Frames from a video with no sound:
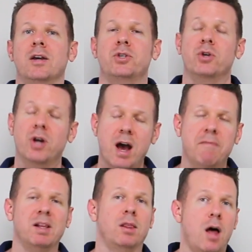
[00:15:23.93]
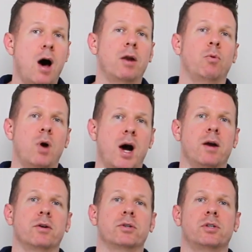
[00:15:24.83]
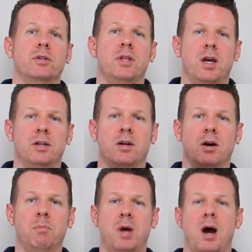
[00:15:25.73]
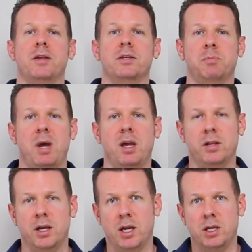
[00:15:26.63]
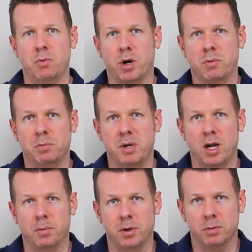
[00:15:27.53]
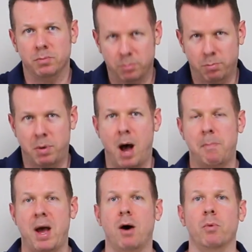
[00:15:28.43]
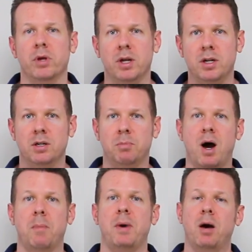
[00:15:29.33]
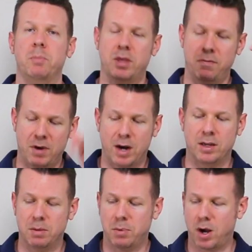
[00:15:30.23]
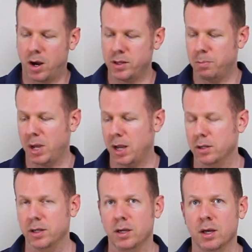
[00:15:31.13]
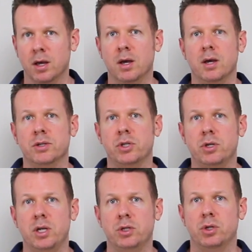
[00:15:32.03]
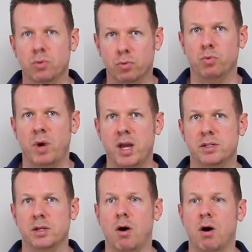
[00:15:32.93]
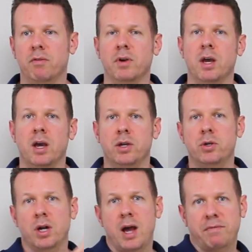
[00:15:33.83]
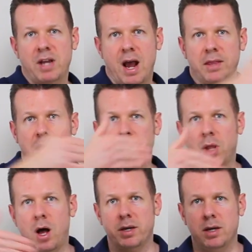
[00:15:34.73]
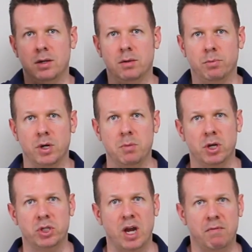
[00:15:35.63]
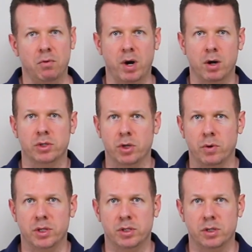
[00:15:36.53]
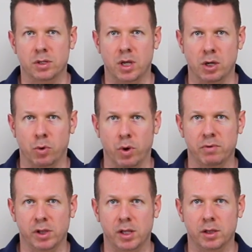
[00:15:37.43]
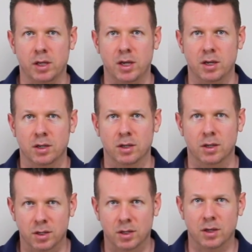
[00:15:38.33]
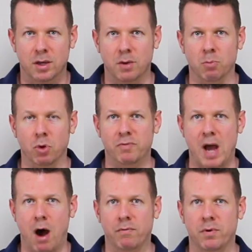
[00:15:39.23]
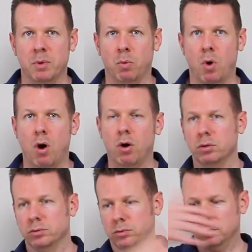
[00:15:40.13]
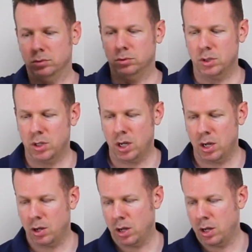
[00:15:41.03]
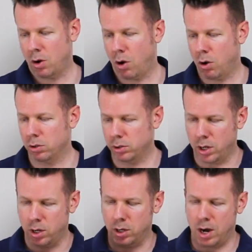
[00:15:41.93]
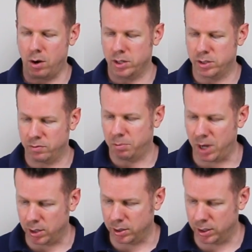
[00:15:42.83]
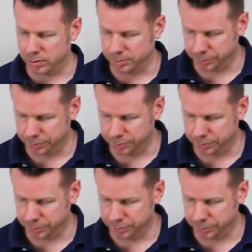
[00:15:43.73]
So you're going to have a lot of wires that come behind this paneling, and you want them to be able to pop out where they need to pop out, but they've got to get behind the paneling. So you need to raise it off. And you're going to have to add that blocking pretty much everywhere so it's equivalently moved out from the wall in all areas of the paneling.